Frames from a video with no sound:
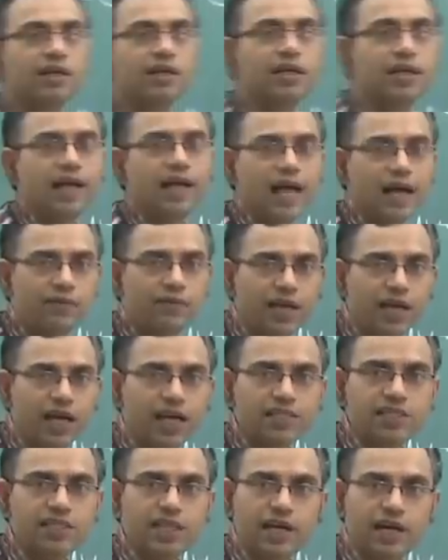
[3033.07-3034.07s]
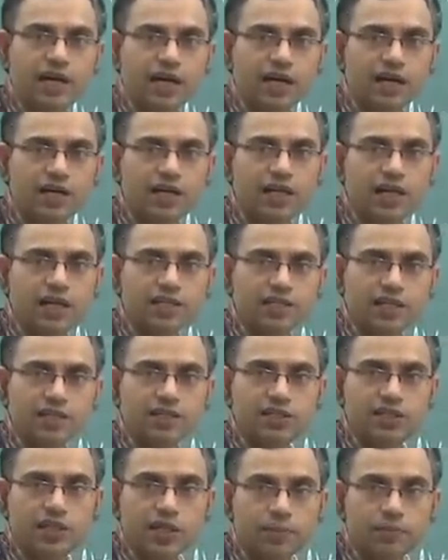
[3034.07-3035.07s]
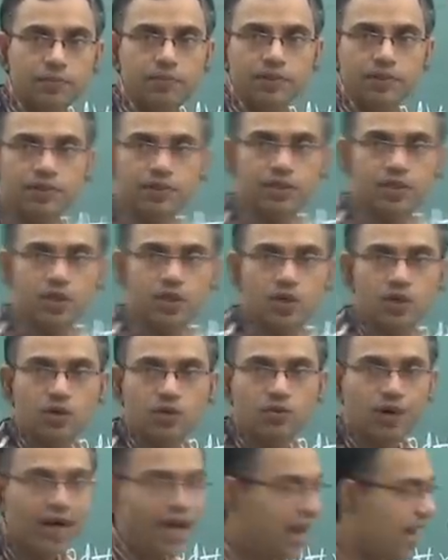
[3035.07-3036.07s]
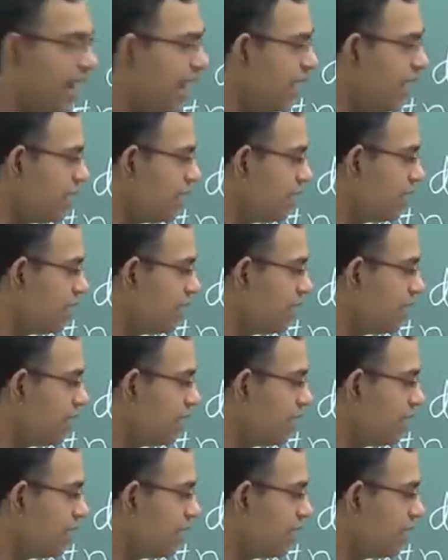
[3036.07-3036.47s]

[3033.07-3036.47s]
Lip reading: deriving a general relationship where